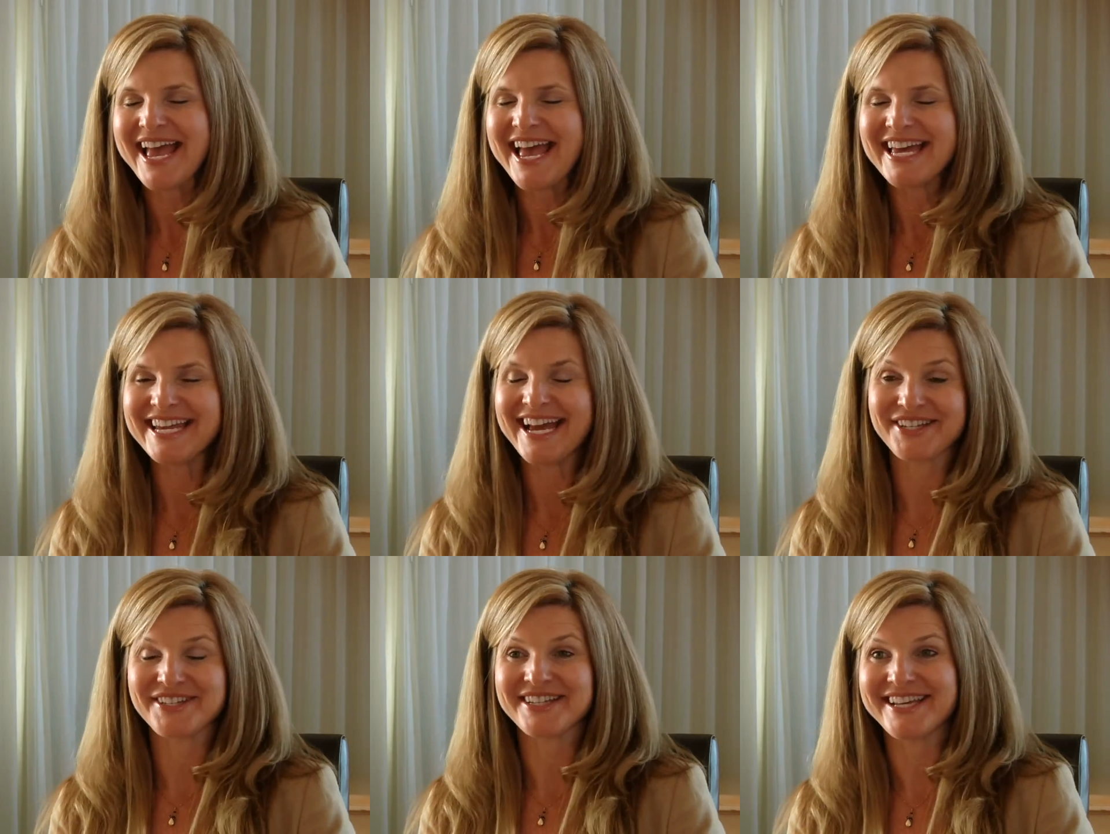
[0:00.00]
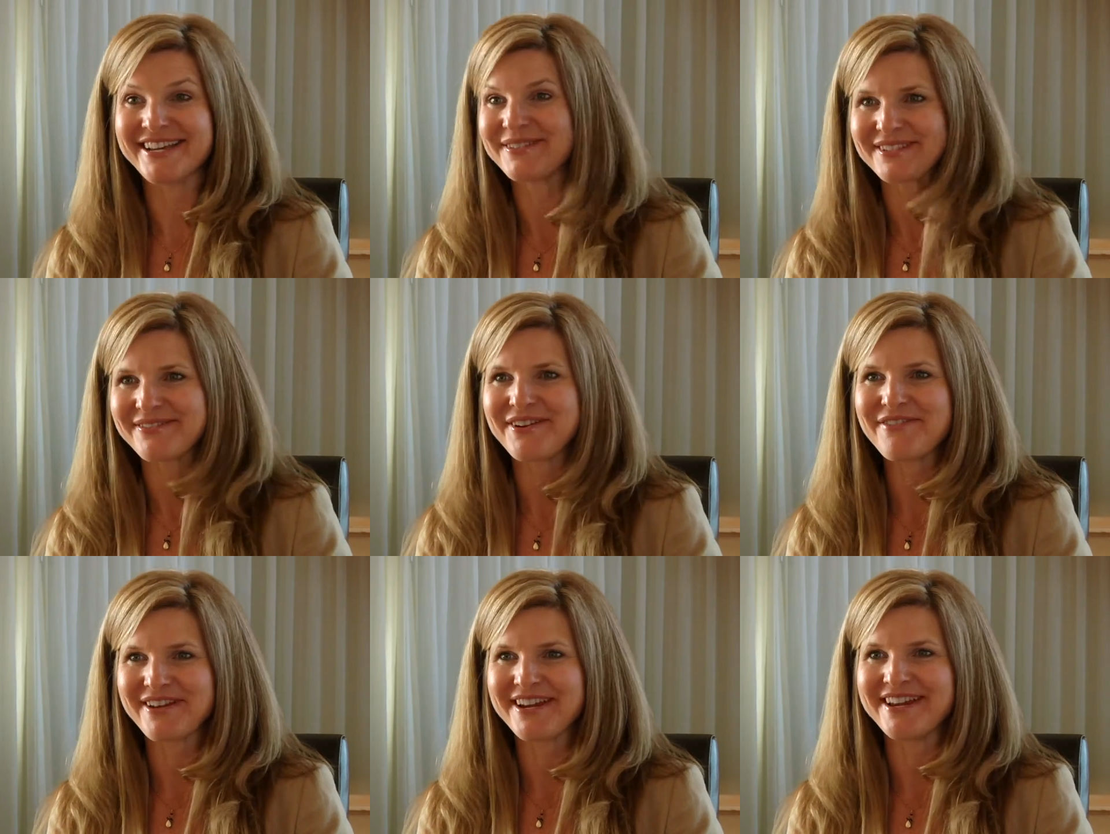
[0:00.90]
And he actually, it was a very
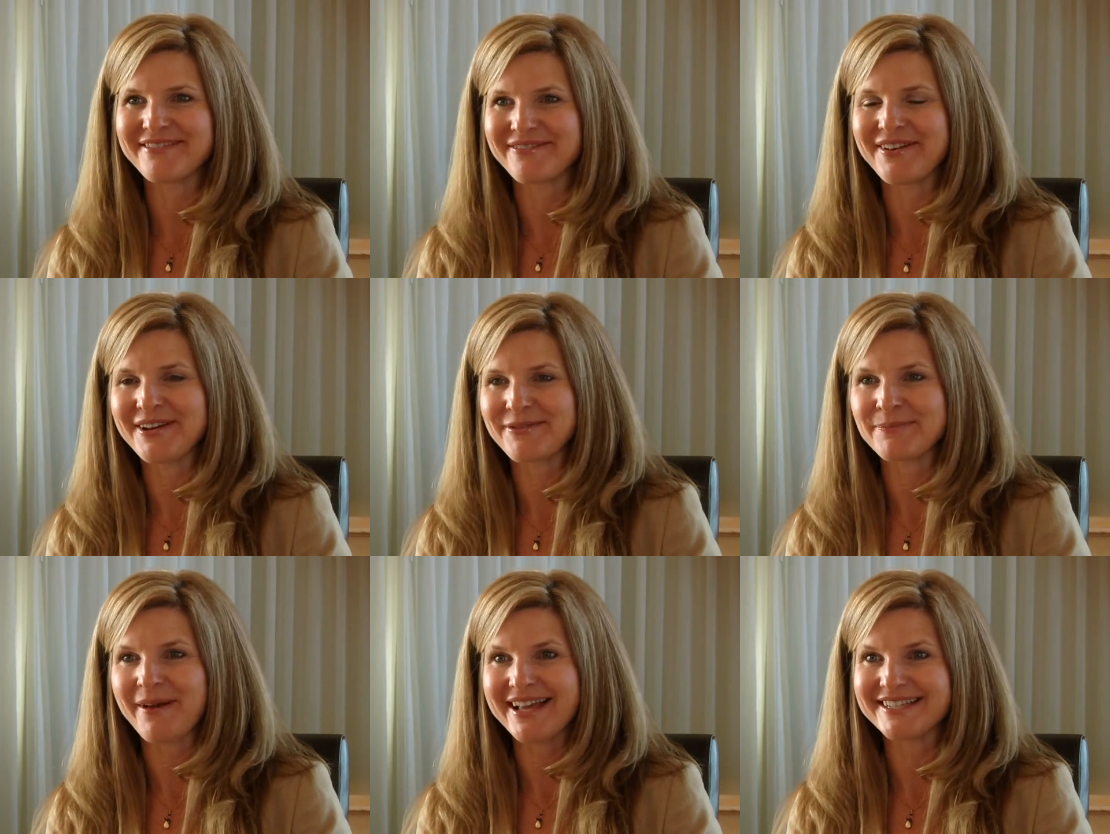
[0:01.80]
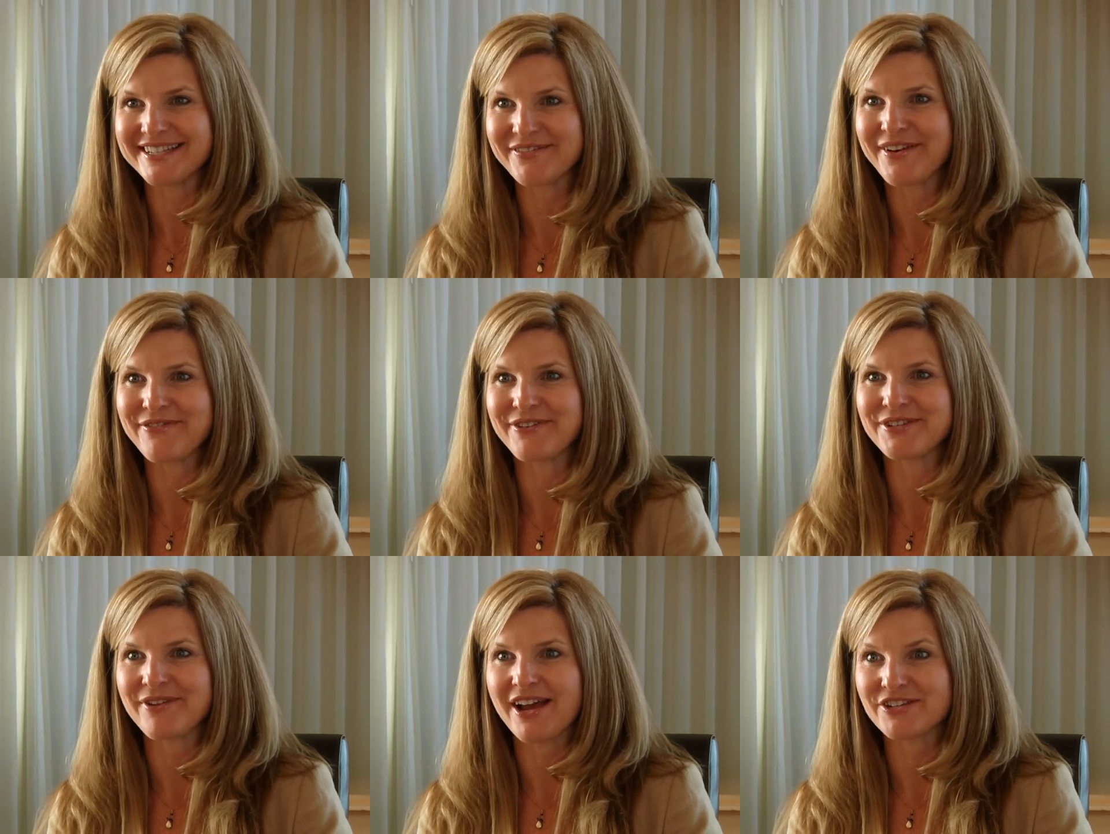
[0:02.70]
funny response. His very
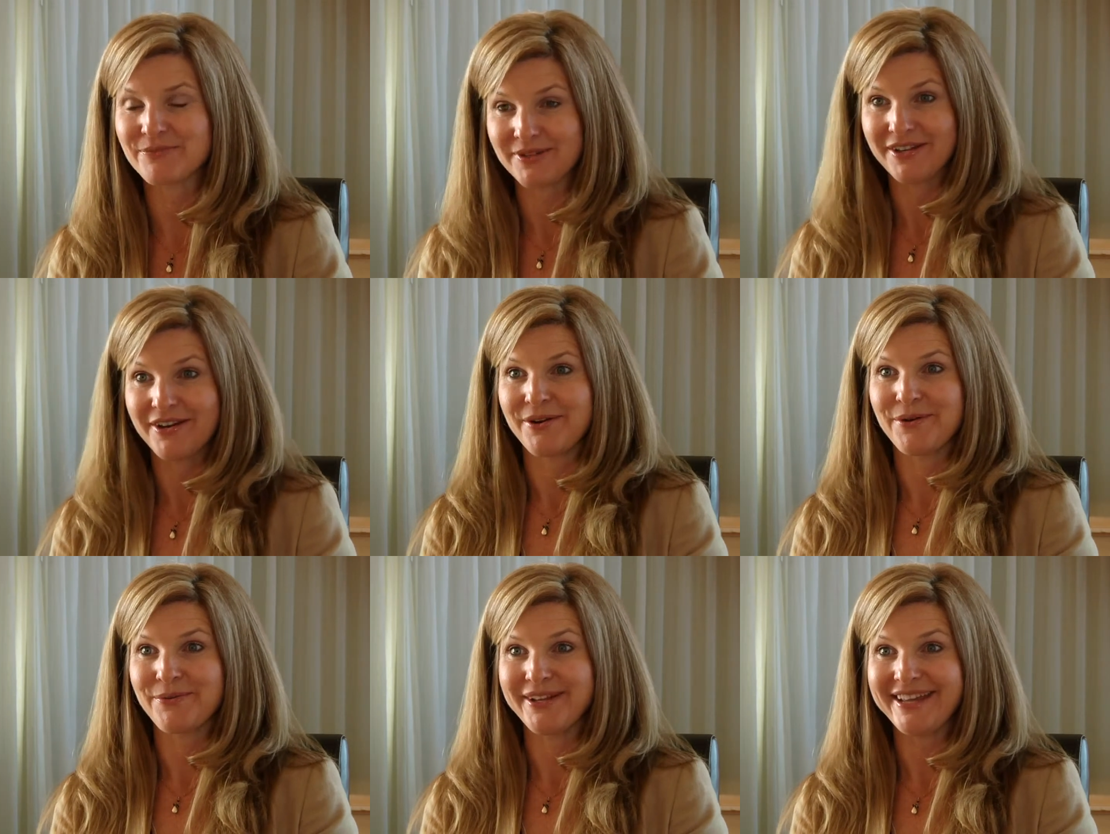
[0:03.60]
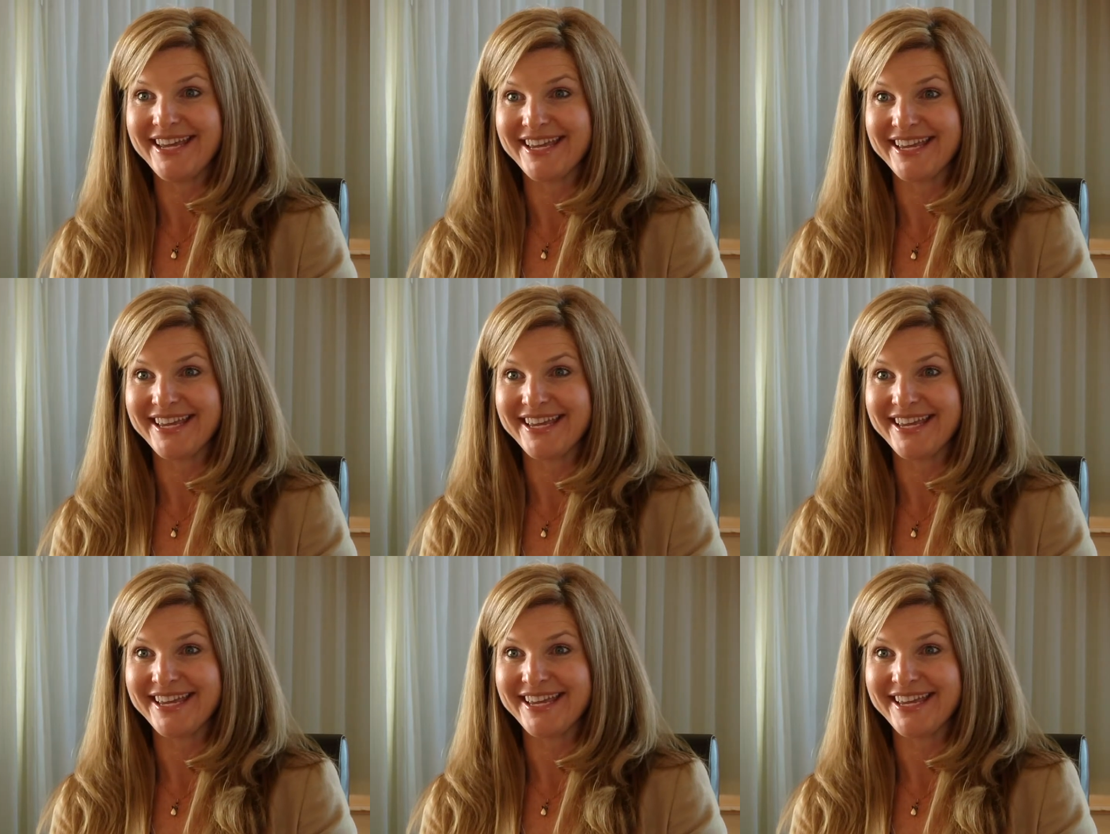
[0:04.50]
first reaction was, "Really?